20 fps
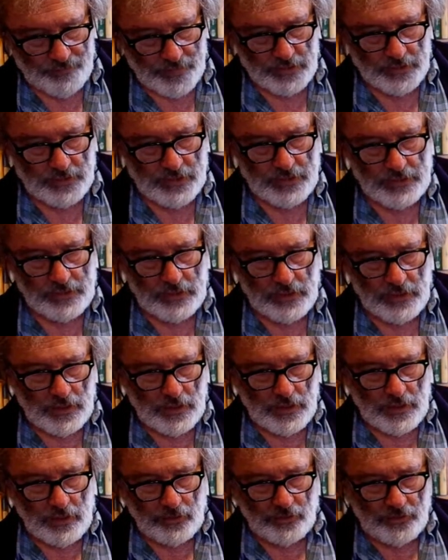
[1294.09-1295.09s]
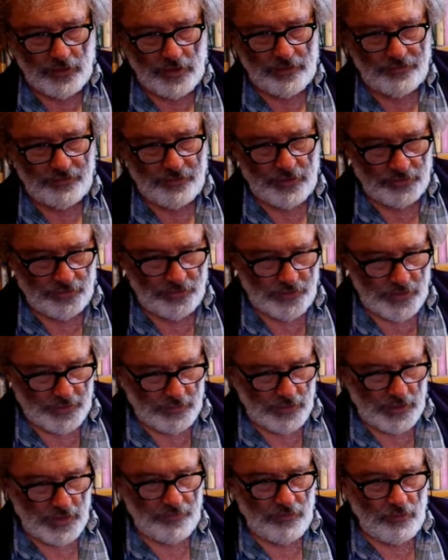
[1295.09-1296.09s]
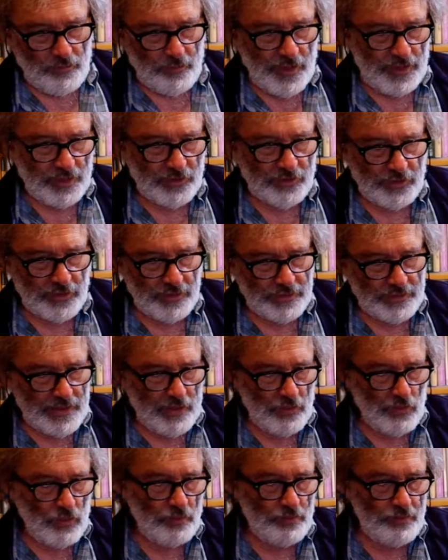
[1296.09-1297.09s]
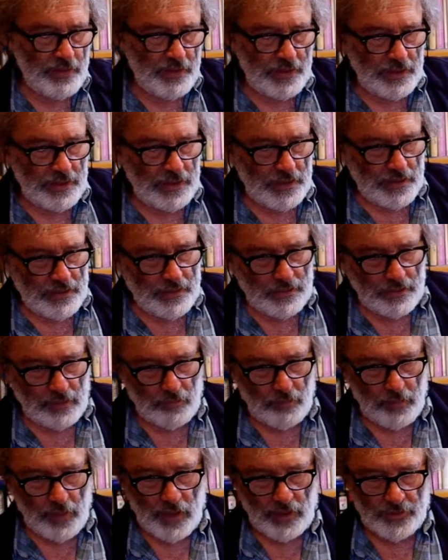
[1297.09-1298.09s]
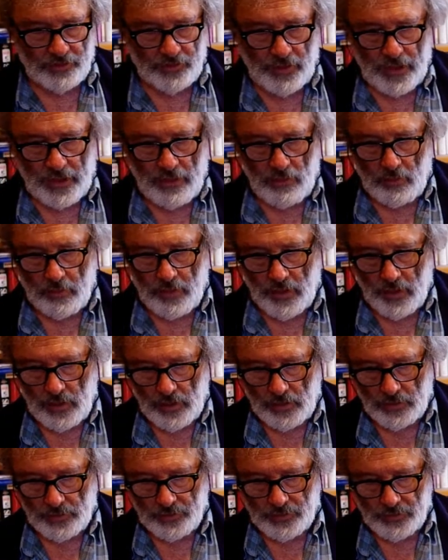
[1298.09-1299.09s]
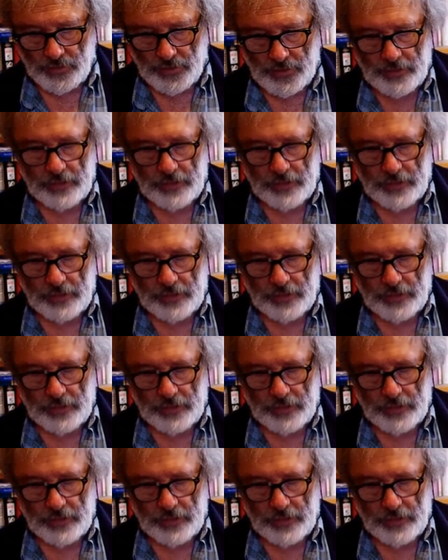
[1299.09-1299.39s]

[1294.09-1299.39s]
Okay, so the front side will have a back scene. That will be part town, part